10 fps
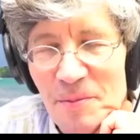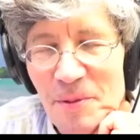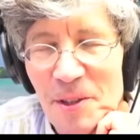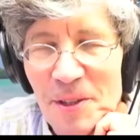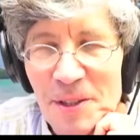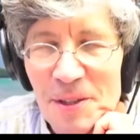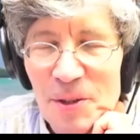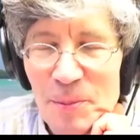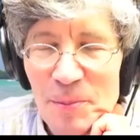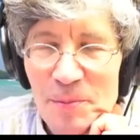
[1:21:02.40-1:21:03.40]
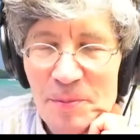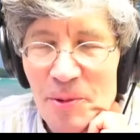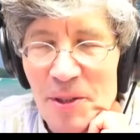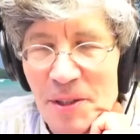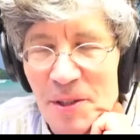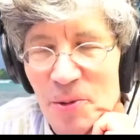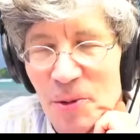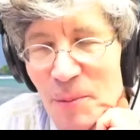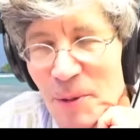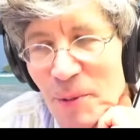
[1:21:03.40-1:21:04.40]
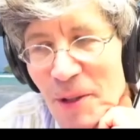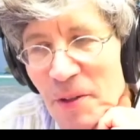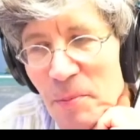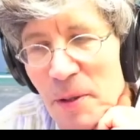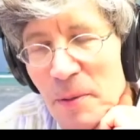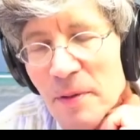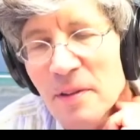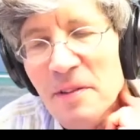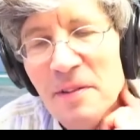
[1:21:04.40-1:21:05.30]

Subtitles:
very extremely wealthy people